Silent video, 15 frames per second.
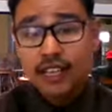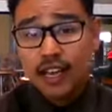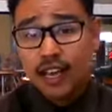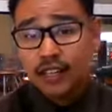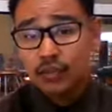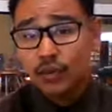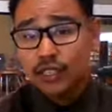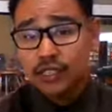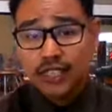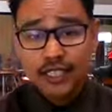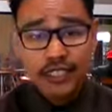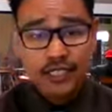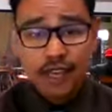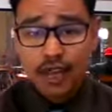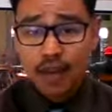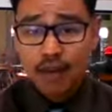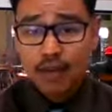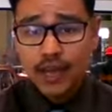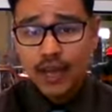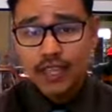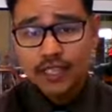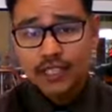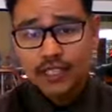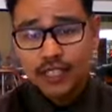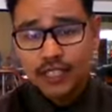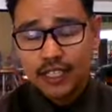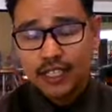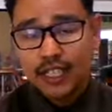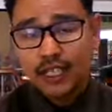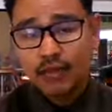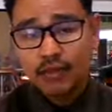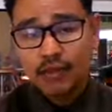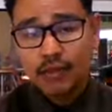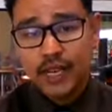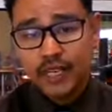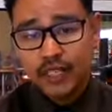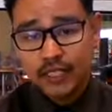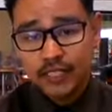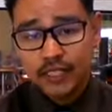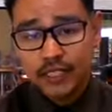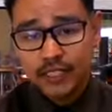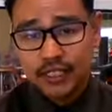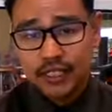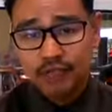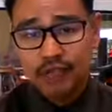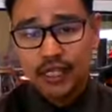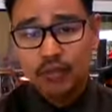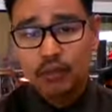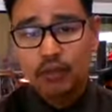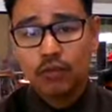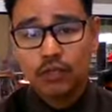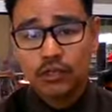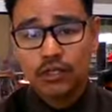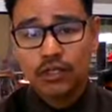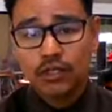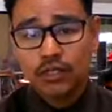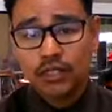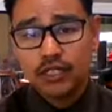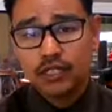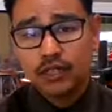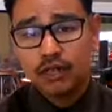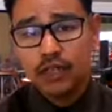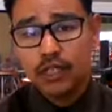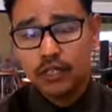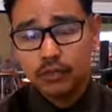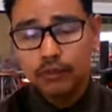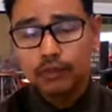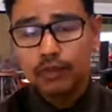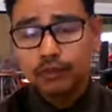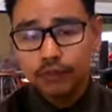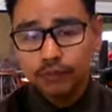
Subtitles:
And once that's matched, then that information is available for the student to view.